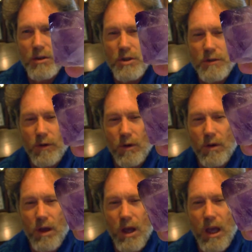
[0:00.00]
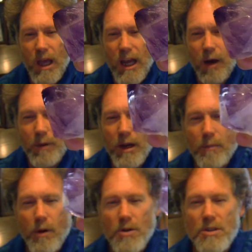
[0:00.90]
useful in helping a
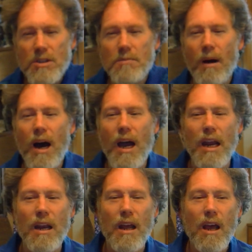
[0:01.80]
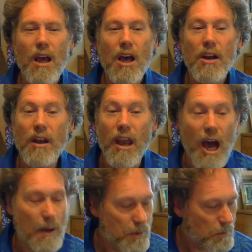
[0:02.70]
person's mind to
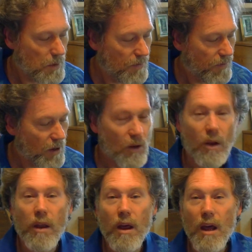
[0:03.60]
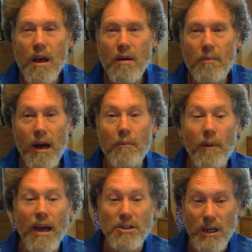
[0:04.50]
not be befuddled by
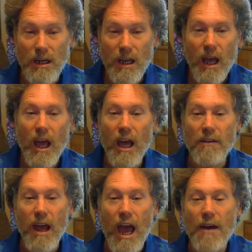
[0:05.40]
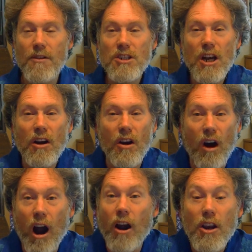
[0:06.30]
magic and adversarial
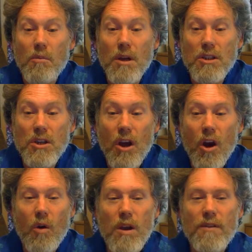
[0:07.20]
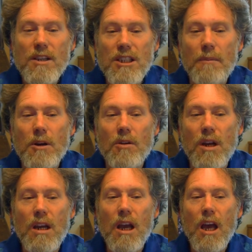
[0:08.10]
arguments, or even to some
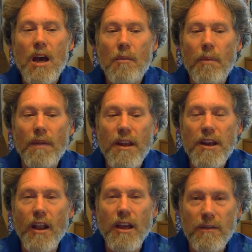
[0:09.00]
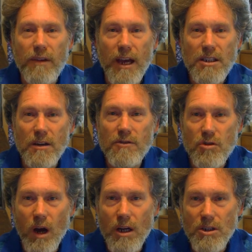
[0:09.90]
degree, but the dulling effects of
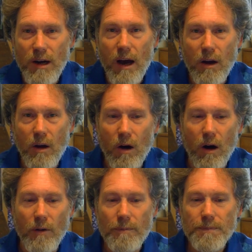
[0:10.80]
drugs or alcohol.